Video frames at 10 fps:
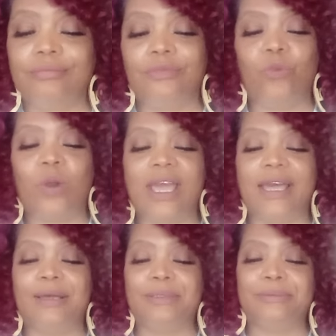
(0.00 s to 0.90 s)

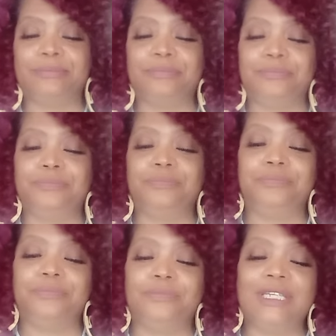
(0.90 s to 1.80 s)
Wow.
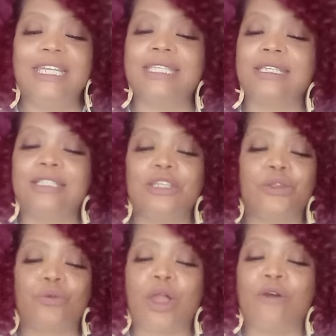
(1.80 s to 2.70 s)
Listening to
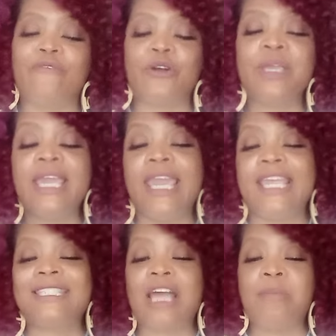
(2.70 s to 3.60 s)
the wrong folk.
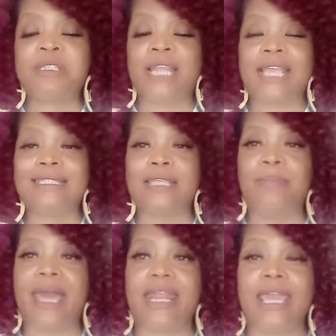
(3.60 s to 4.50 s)
It's almost like
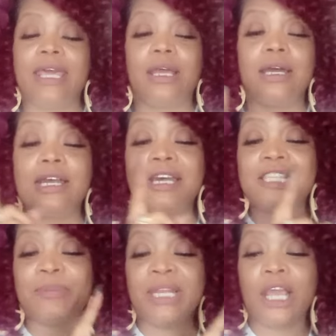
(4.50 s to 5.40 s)
somebody had a
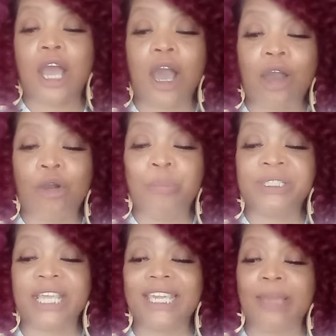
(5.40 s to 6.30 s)
husband at home,
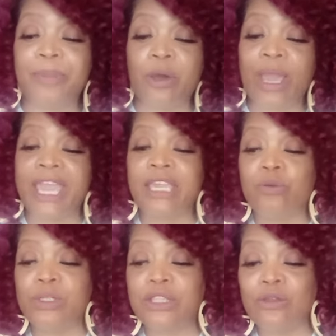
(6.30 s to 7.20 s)
but they kept on hanging
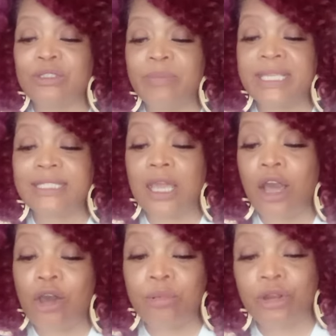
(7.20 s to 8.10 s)
with those messy
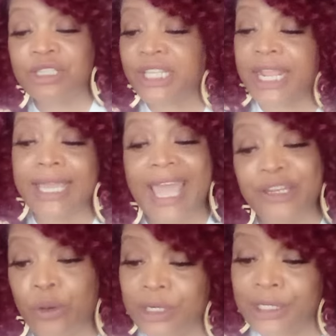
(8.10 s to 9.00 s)
homegirls that ain't got
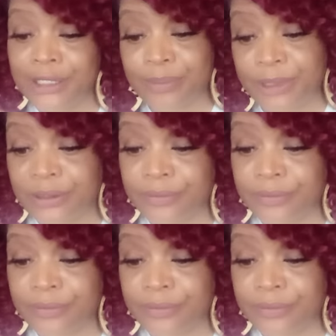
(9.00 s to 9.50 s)
no husband.